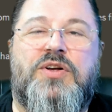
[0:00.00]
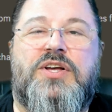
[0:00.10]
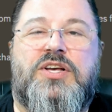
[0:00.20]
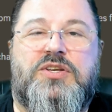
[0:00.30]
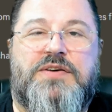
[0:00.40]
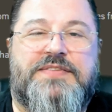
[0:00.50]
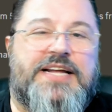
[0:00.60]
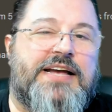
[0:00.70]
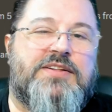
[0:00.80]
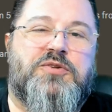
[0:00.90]
you have
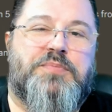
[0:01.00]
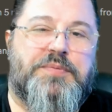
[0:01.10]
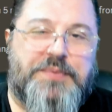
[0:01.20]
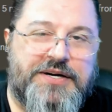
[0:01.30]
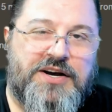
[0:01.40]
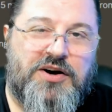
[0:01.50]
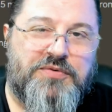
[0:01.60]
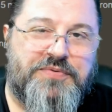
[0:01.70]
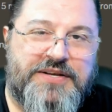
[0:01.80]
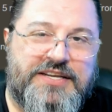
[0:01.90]
time to prepare a
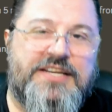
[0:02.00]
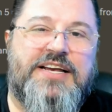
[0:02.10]
coffee